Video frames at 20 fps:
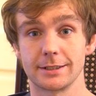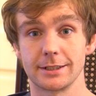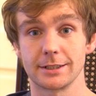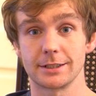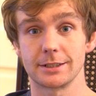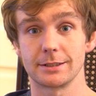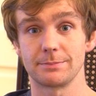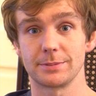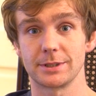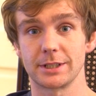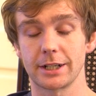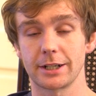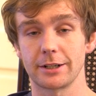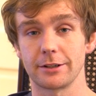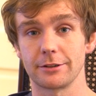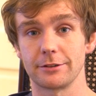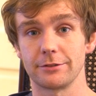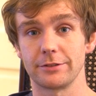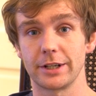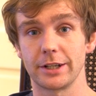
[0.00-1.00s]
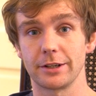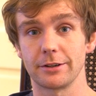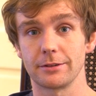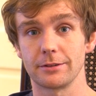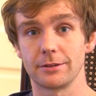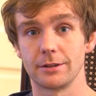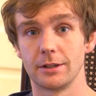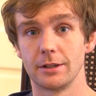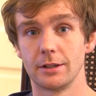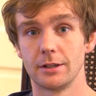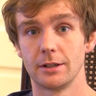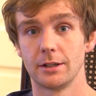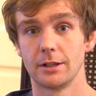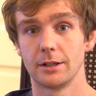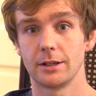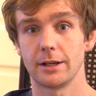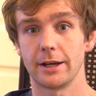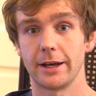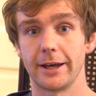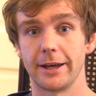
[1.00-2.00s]
particular video.
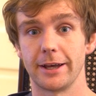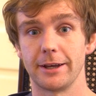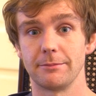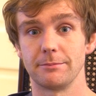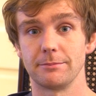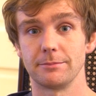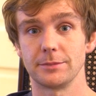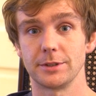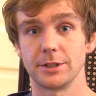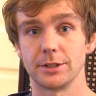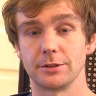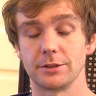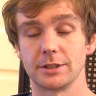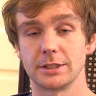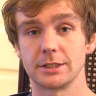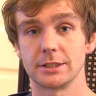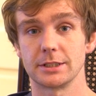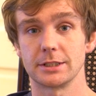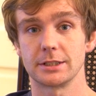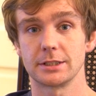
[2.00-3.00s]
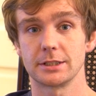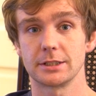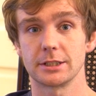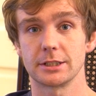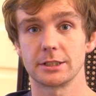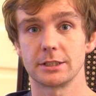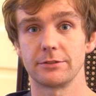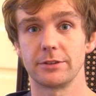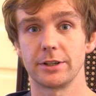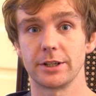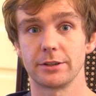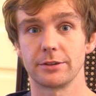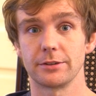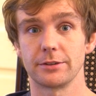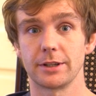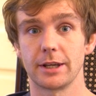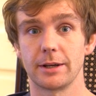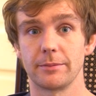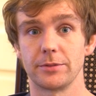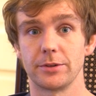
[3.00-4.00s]
This is just a video
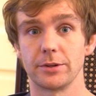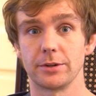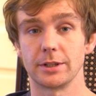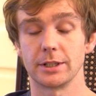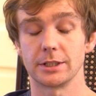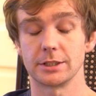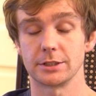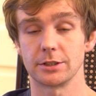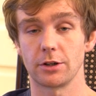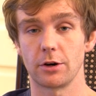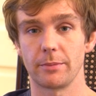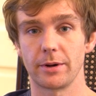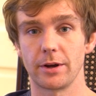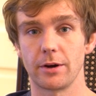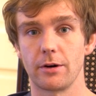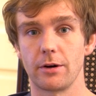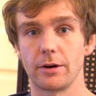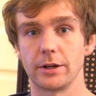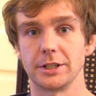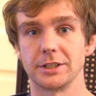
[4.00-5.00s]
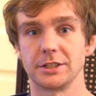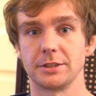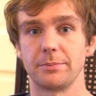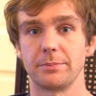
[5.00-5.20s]
that I'm doing. This is all my honest